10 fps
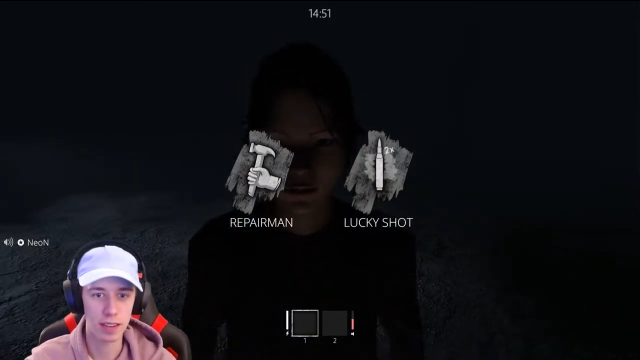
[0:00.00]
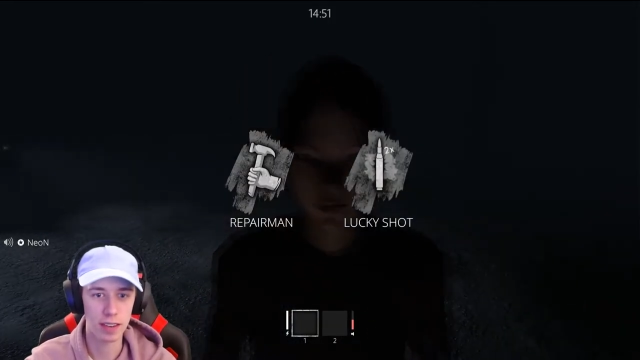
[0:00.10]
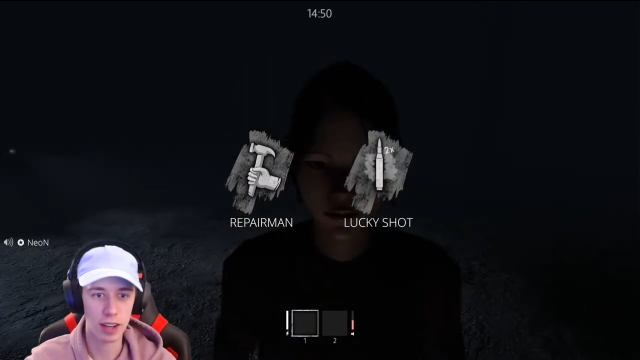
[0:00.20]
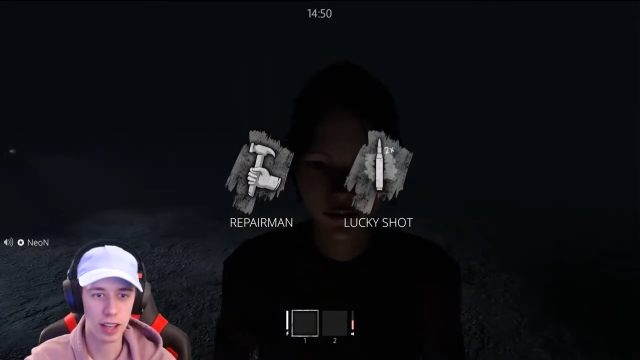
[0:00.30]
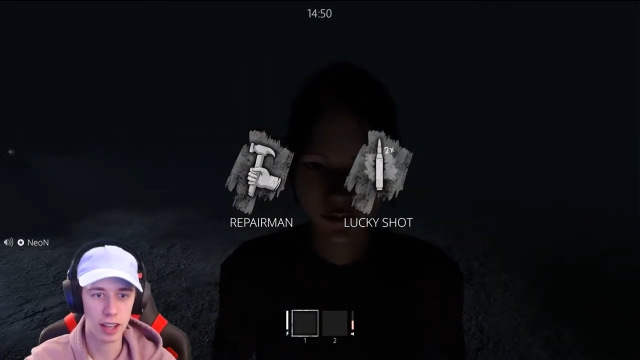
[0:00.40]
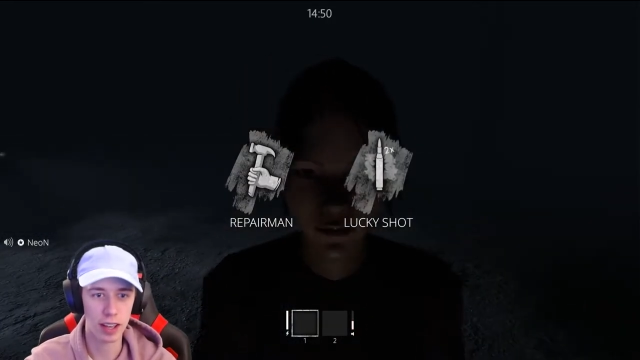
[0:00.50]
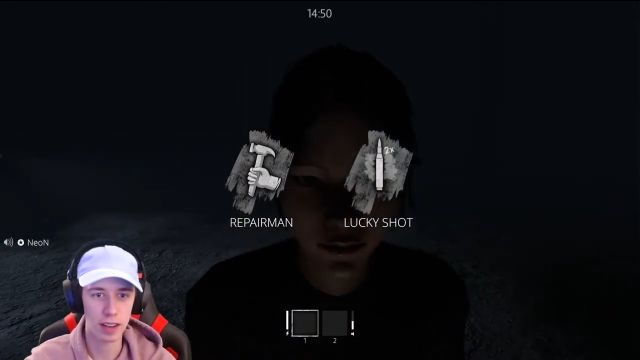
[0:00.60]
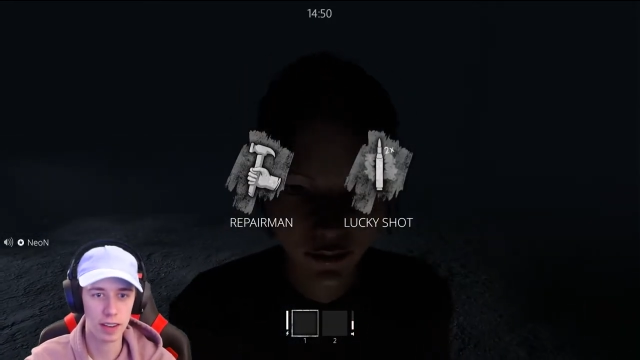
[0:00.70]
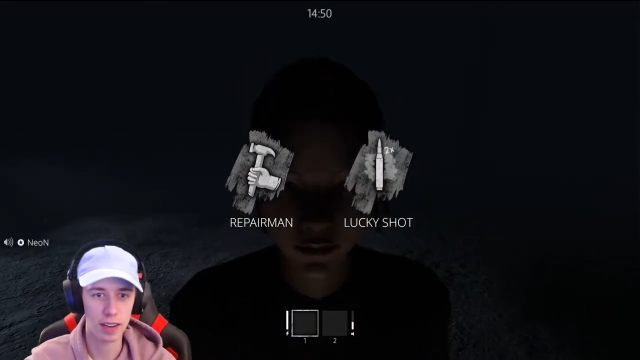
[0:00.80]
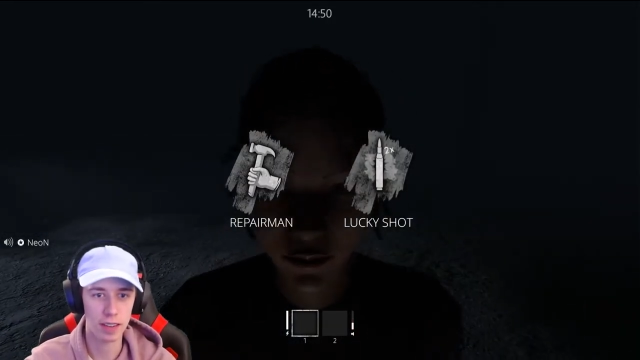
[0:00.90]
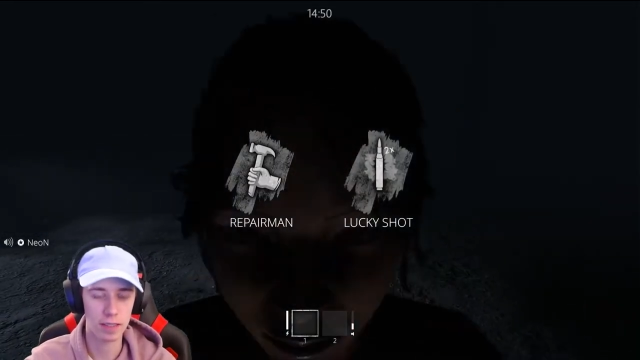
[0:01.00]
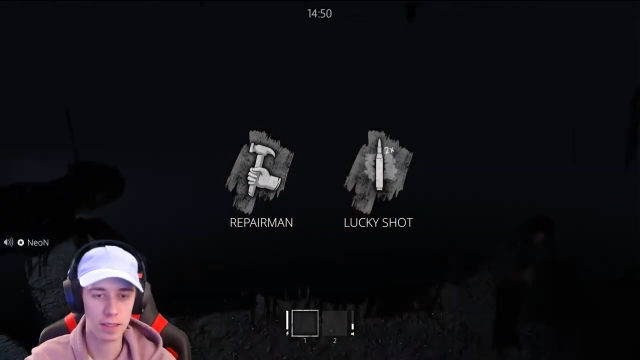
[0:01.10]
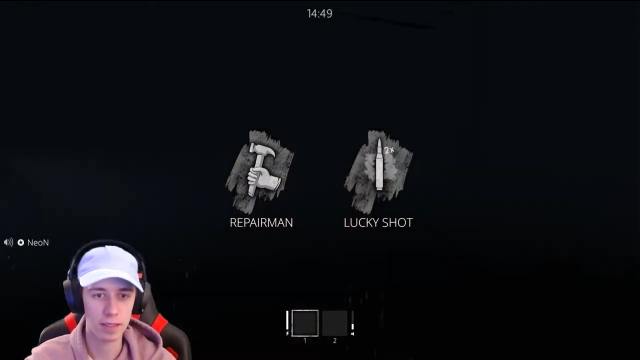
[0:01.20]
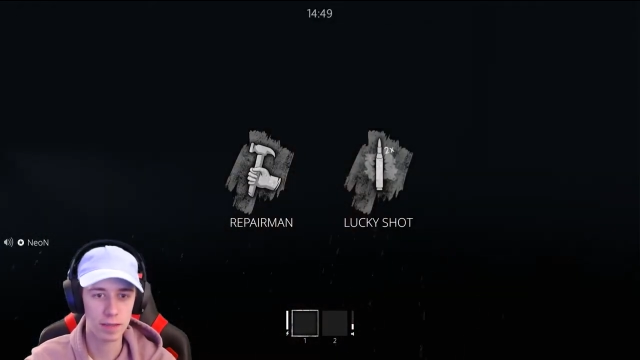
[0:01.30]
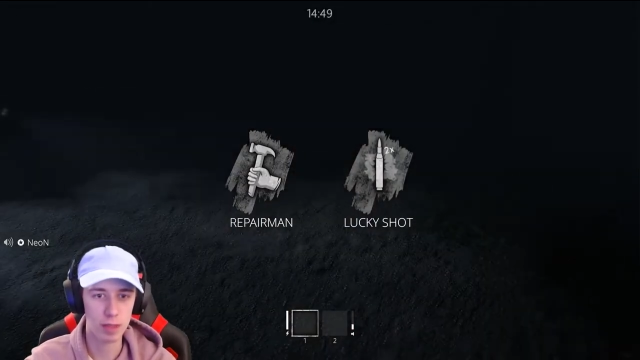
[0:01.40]
Oh okay. my god, give me a
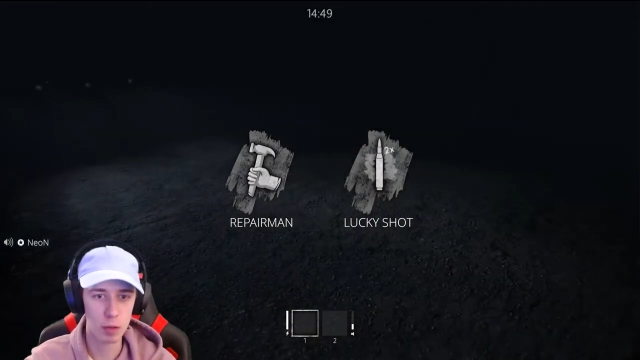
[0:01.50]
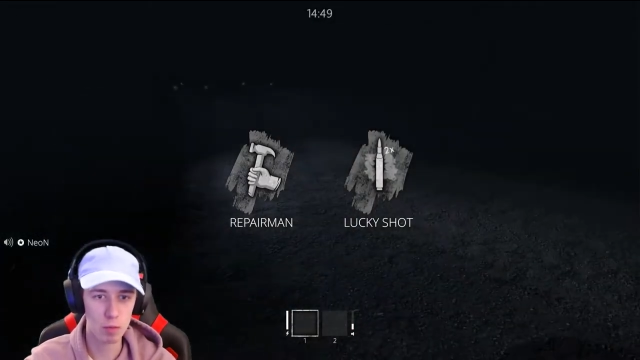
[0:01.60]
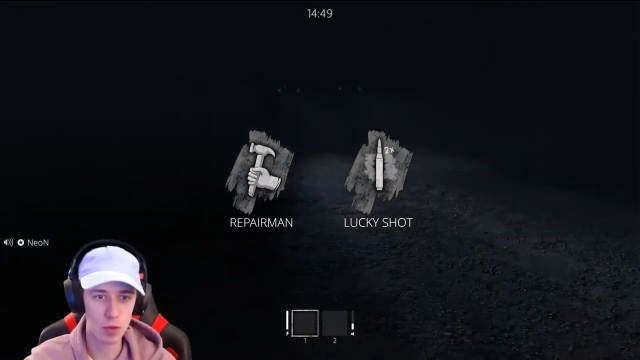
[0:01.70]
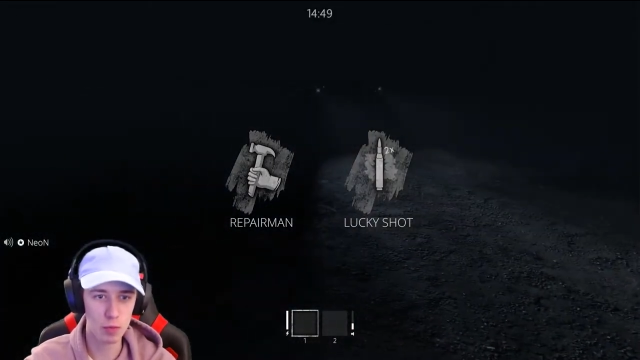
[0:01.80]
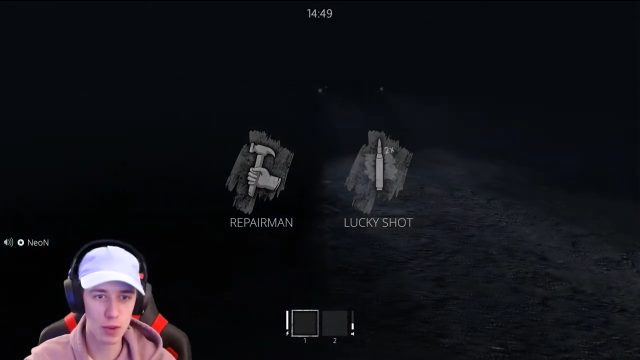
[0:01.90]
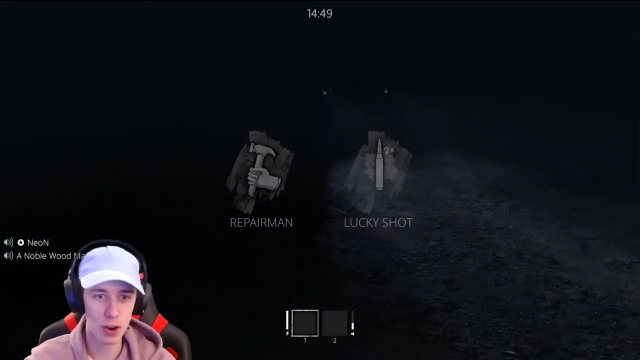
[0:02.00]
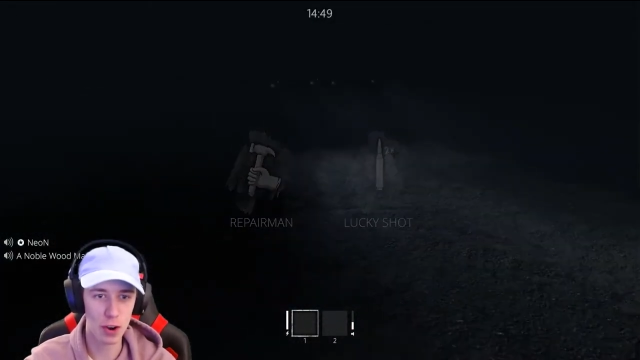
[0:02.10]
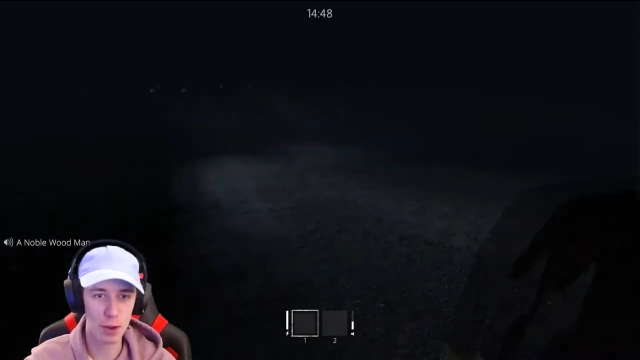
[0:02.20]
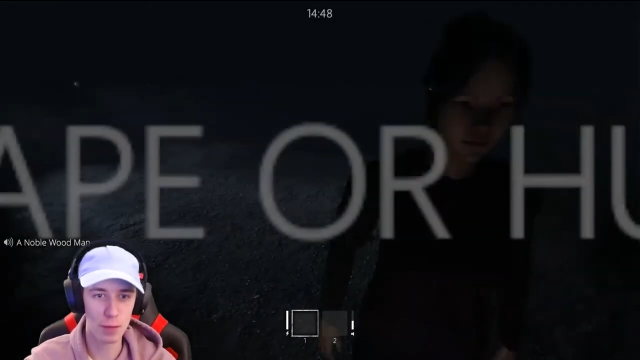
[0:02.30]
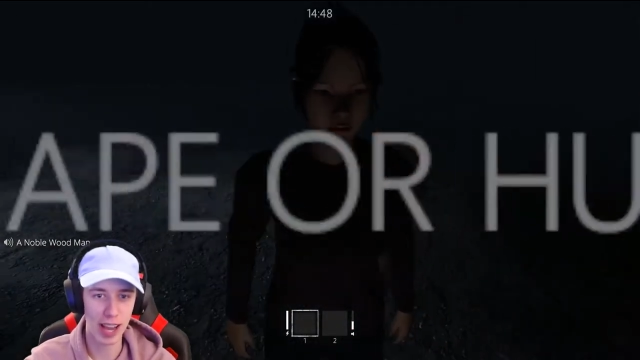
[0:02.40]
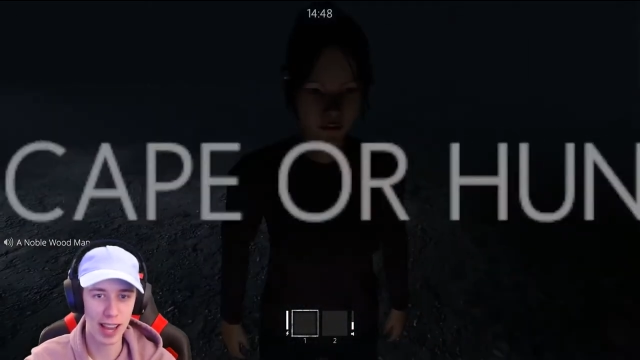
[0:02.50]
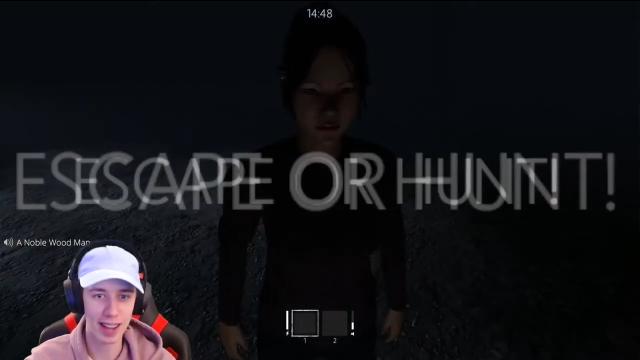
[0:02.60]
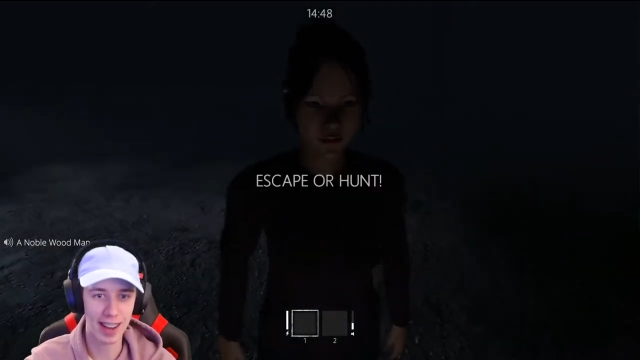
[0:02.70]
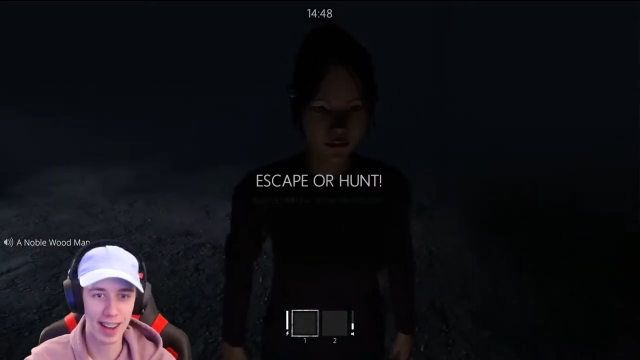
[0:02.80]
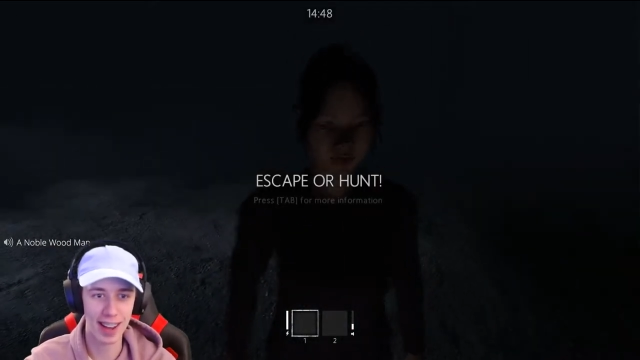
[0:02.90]
kiss. Mwah. Mm, oh my
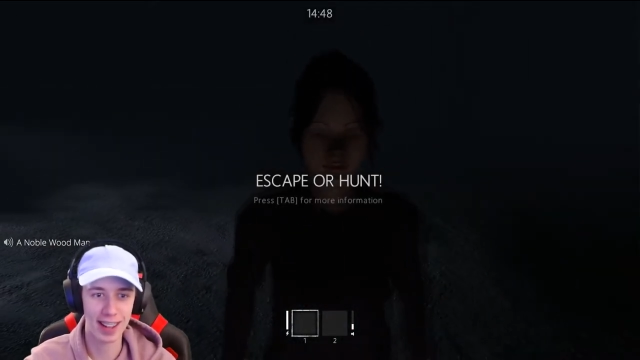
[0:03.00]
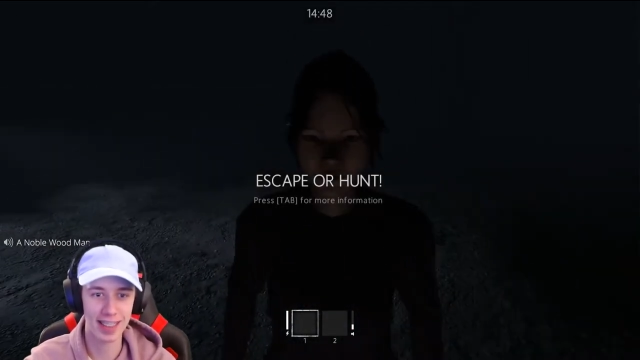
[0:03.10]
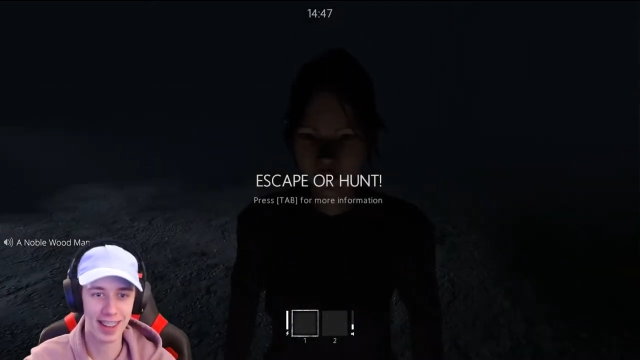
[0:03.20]
god.